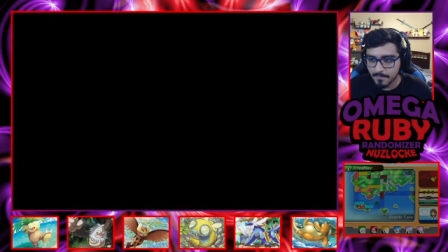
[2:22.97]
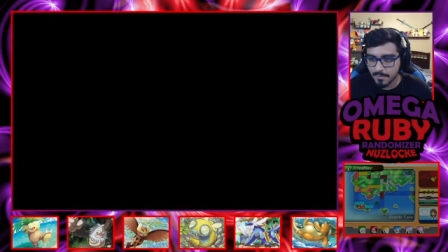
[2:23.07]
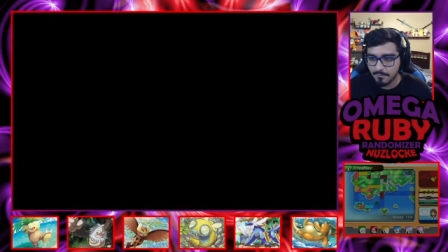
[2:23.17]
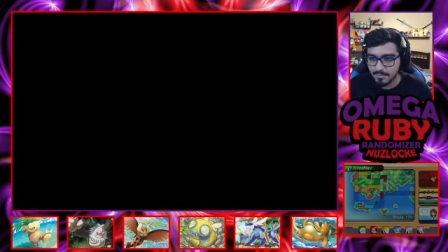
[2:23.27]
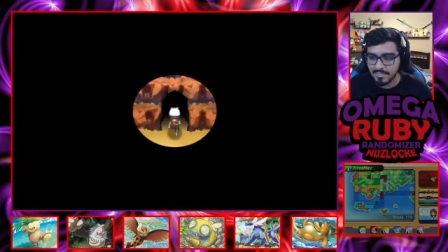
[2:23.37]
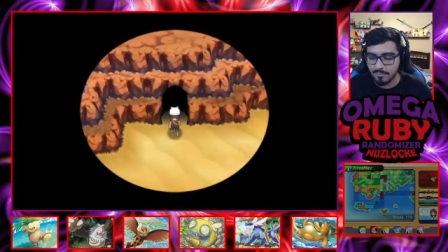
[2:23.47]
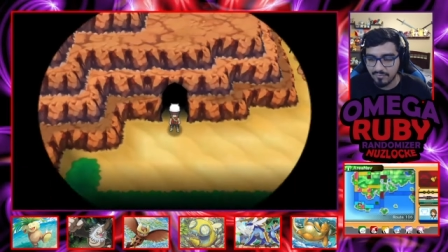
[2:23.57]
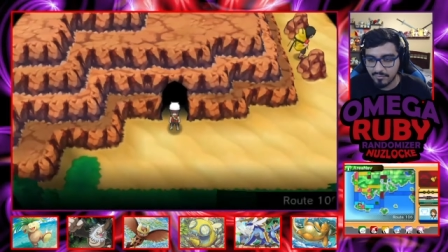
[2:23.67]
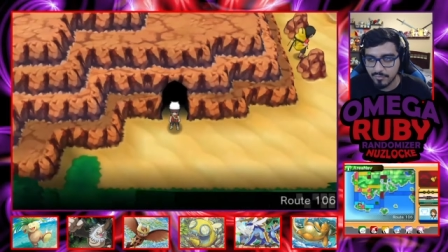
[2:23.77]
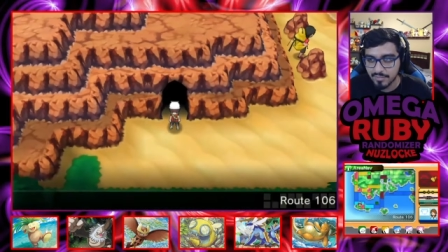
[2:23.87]
But yeah, we have
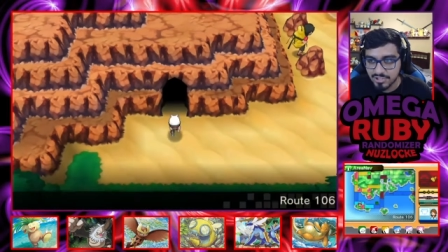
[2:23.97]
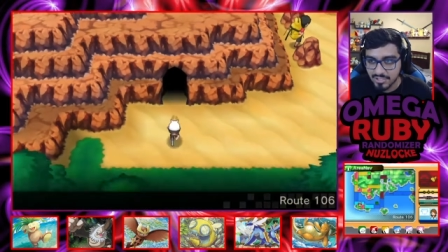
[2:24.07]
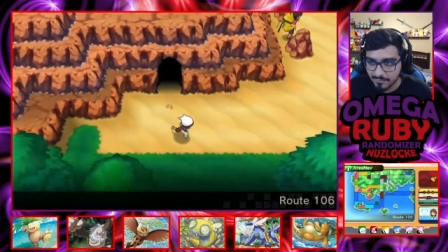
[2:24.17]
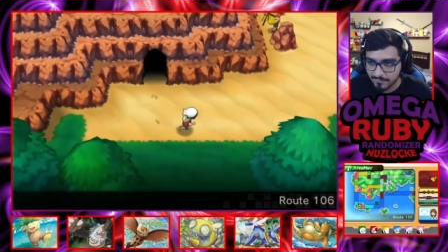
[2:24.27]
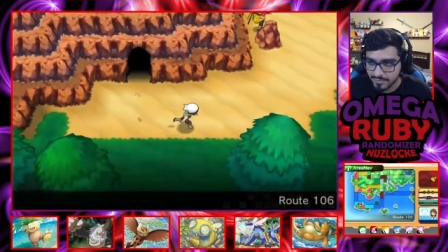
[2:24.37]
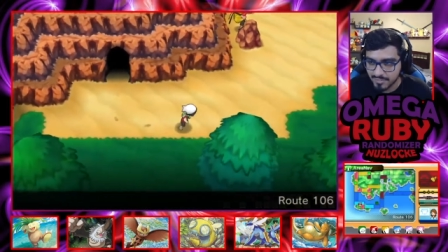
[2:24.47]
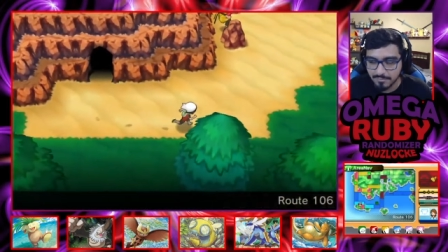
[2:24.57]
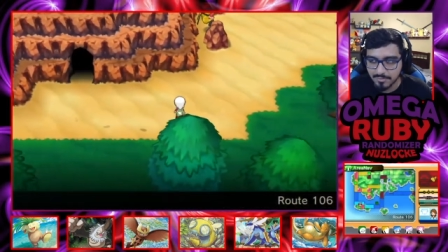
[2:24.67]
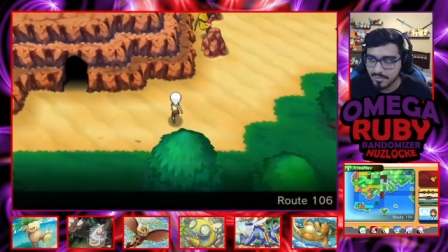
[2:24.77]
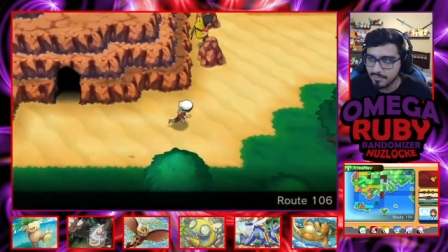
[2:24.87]
to do the gym first.
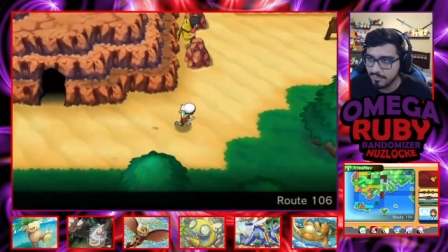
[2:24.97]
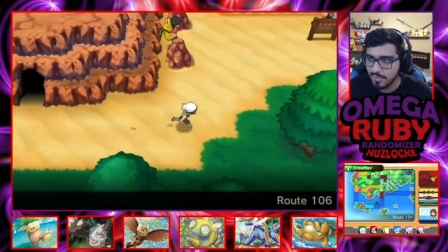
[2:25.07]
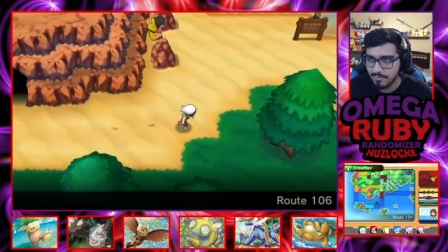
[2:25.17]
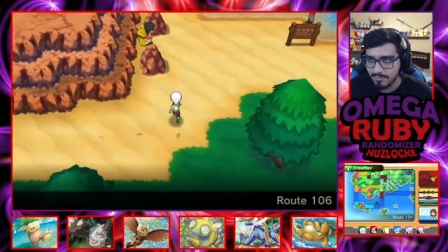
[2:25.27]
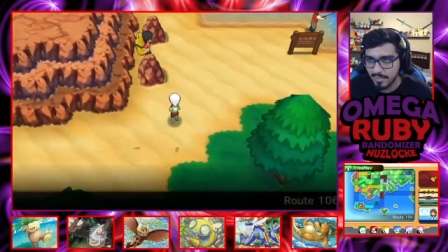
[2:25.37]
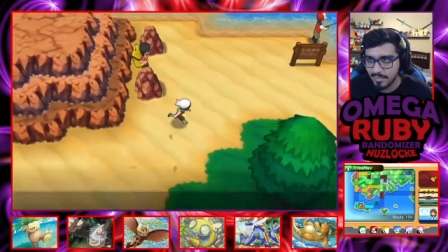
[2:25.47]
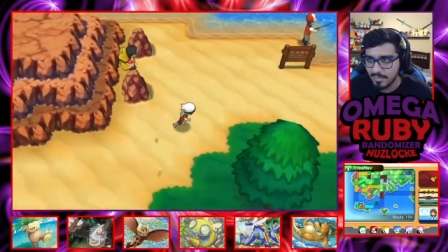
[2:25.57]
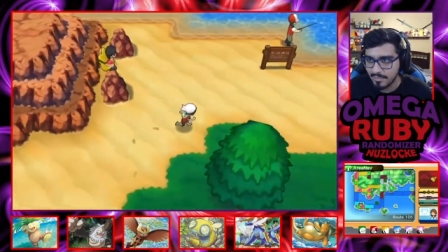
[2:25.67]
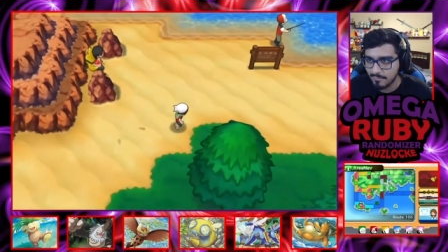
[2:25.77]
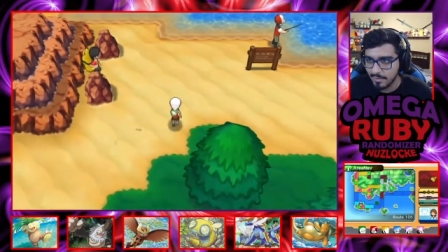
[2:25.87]
Completely forgot about it. I
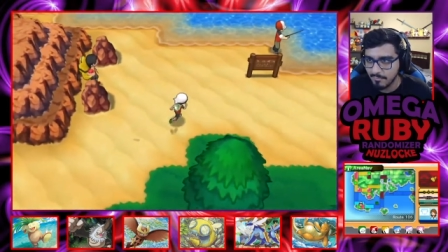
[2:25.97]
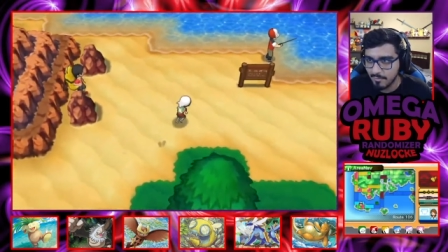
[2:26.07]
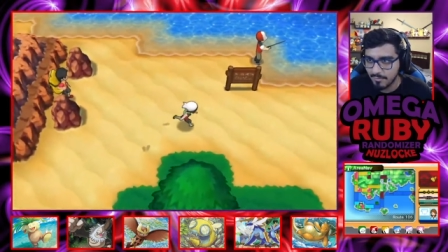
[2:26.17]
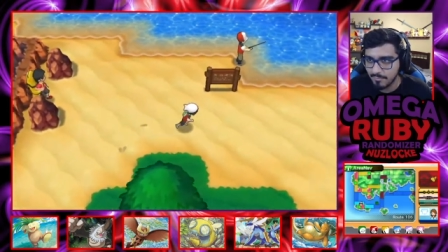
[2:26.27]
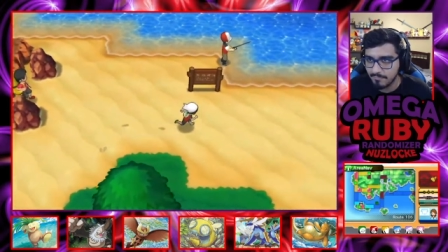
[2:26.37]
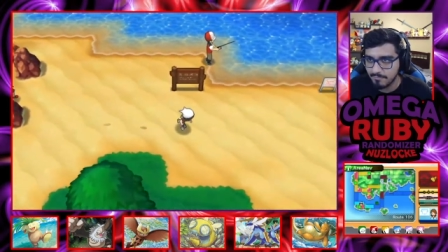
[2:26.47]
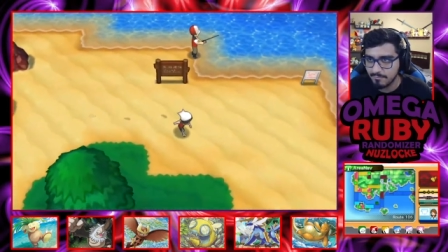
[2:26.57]
like I remember